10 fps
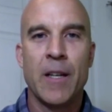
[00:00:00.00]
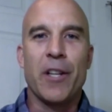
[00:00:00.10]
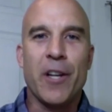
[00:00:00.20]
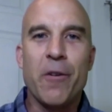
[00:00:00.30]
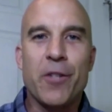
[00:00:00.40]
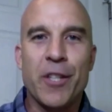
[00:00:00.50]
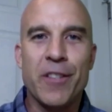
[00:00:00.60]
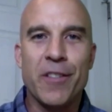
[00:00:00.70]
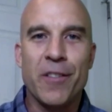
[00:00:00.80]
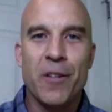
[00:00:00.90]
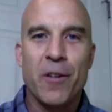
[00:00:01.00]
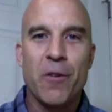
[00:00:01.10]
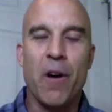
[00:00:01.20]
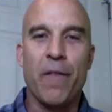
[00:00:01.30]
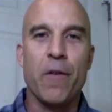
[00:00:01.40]
To all the coaches
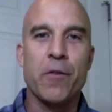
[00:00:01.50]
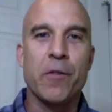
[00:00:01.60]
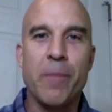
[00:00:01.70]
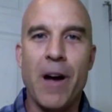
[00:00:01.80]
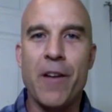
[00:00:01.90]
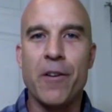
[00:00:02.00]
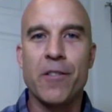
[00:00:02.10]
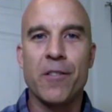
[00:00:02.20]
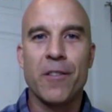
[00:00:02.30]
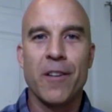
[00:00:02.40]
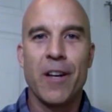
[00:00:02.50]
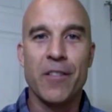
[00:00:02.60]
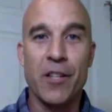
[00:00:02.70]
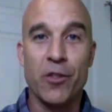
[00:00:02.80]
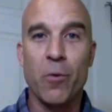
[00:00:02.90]
who are first responders,
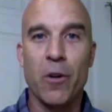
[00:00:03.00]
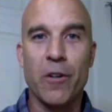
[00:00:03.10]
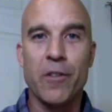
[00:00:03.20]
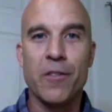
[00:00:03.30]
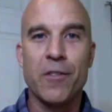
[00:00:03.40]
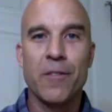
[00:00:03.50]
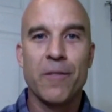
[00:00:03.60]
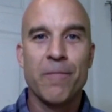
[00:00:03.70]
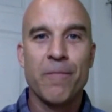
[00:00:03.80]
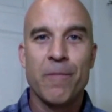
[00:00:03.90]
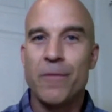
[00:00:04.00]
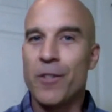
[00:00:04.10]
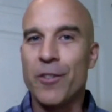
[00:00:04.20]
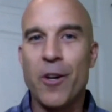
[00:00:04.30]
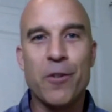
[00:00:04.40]
essential workers,
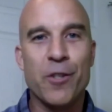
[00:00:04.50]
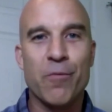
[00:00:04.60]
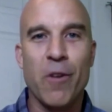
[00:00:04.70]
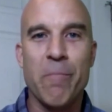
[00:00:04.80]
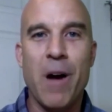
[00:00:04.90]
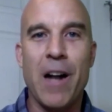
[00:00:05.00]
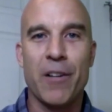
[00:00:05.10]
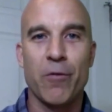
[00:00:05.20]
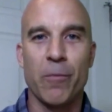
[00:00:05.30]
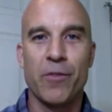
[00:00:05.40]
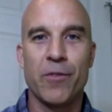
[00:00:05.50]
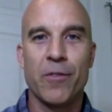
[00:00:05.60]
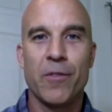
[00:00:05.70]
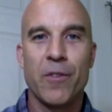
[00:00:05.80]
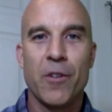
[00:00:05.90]
just coaches running bod
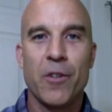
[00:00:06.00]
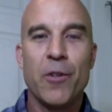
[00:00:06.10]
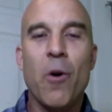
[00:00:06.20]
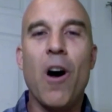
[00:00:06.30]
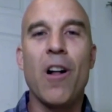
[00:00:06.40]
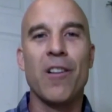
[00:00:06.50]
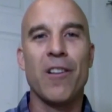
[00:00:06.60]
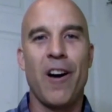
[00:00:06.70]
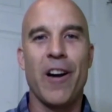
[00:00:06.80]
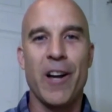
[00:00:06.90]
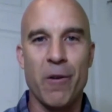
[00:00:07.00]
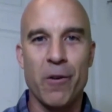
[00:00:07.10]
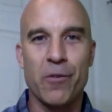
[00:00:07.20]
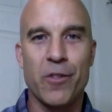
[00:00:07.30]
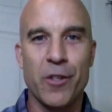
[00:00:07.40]
groups, you all are
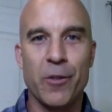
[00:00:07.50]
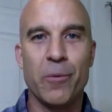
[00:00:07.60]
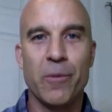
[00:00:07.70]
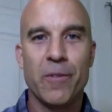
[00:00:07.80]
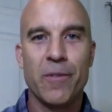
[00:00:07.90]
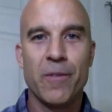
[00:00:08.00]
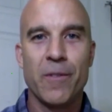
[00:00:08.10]
heroes too.